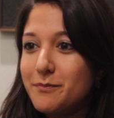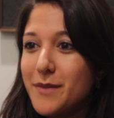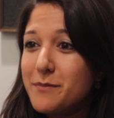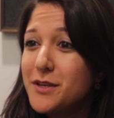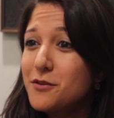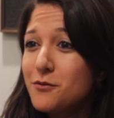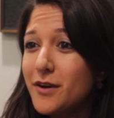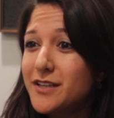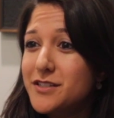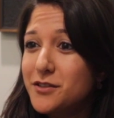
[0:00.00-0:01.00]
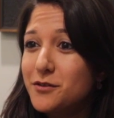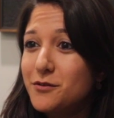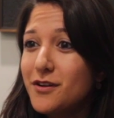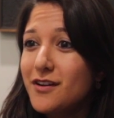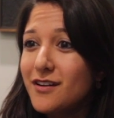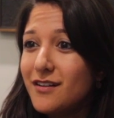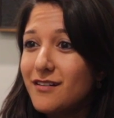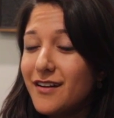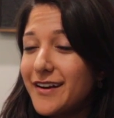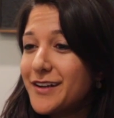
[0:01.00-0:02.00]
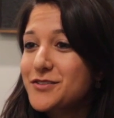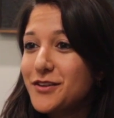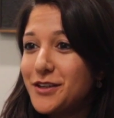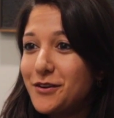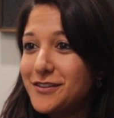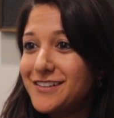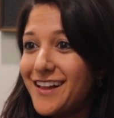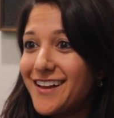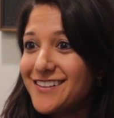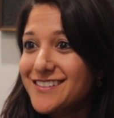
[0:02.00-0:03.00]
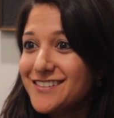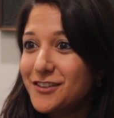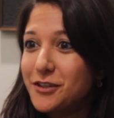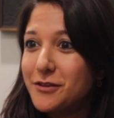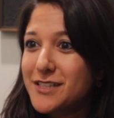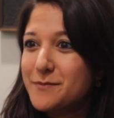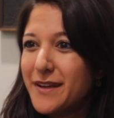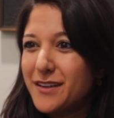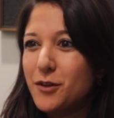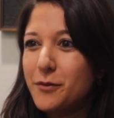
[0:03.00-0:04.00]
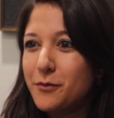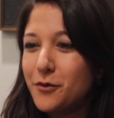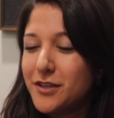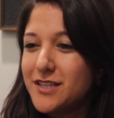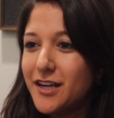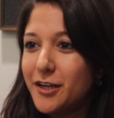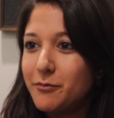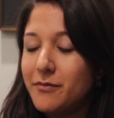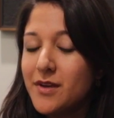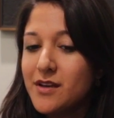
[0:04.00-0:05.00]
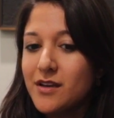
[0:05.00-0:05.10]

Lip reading: maybe you want to do an extra yoga class. You want to spend a little bit more time,